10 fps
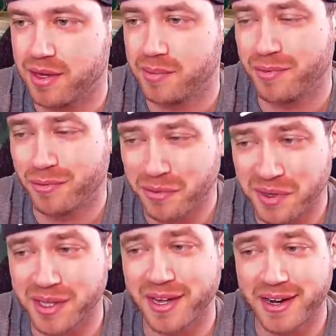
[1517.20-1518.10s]
But
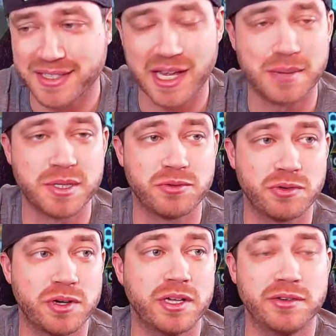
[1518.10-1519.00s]
really, Ice Goblin should
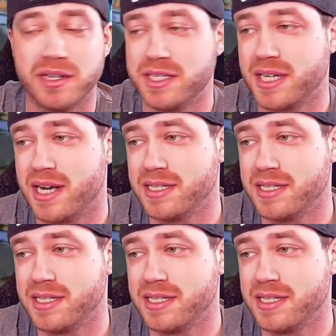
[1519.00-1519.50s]
really, really shines.